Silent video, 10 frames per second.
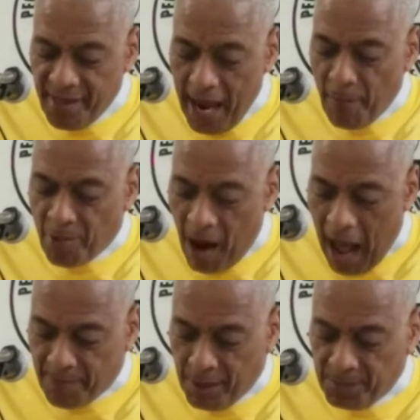their
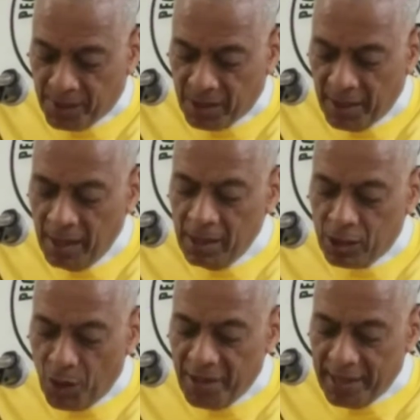problems
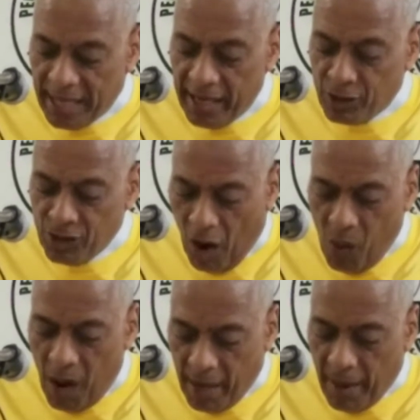so that there's
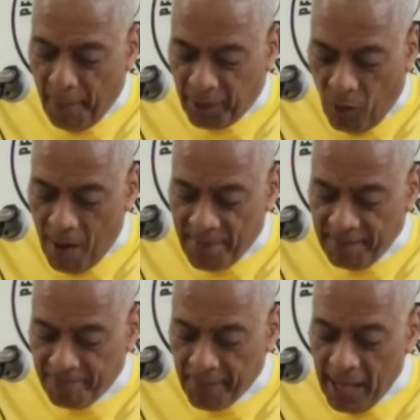no
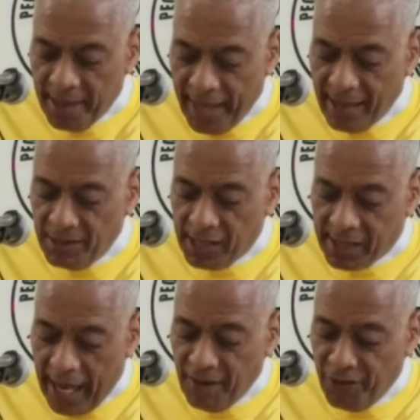unemployment, then
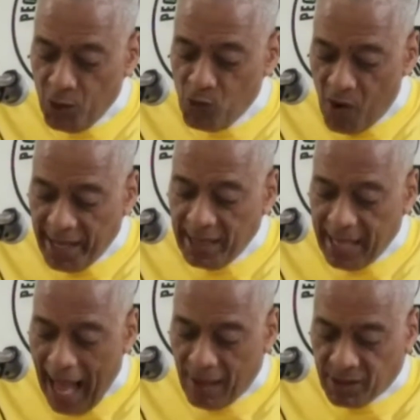instead of you running
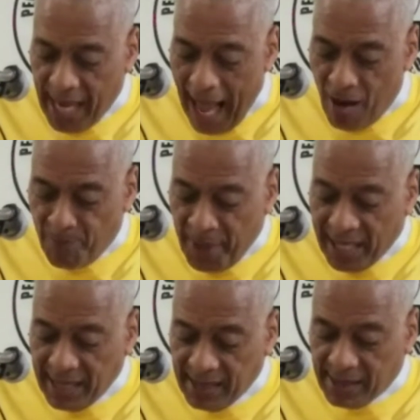downtown
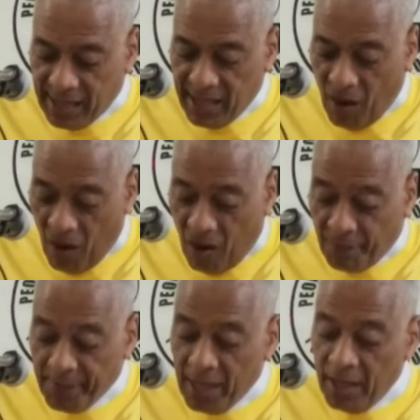picketing City
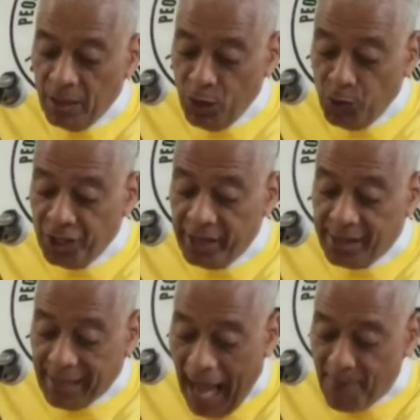Hall, you should
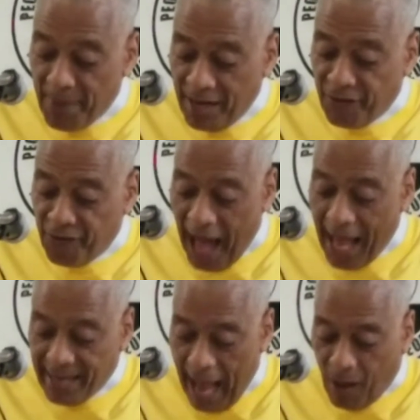stop and
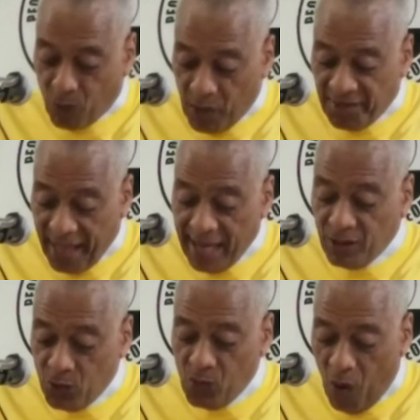find out what
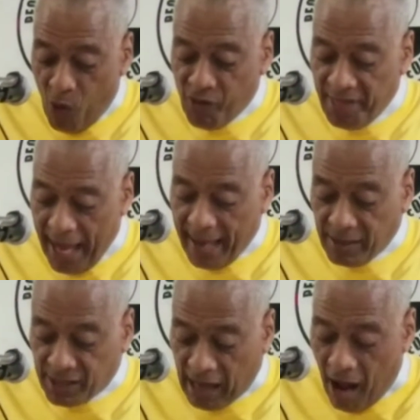they do over there
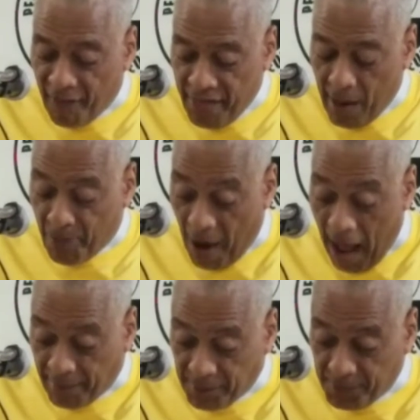to solve their
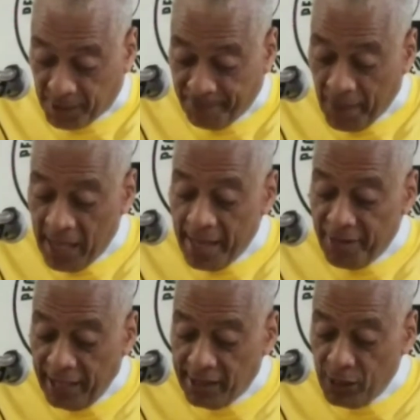problems.
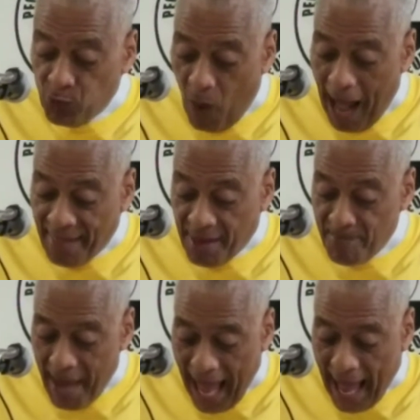This is why
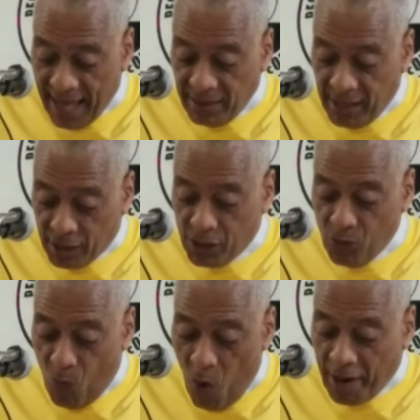the man
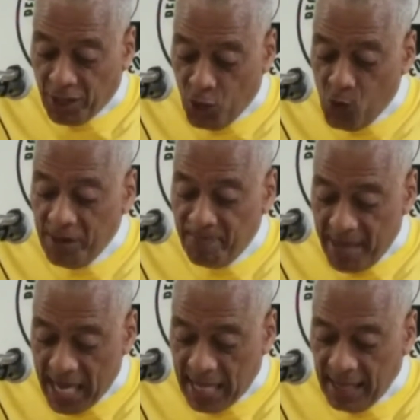doesn't want you and
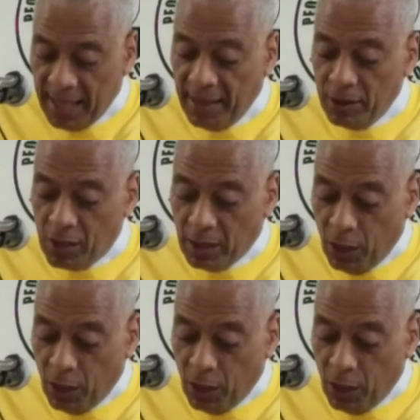me to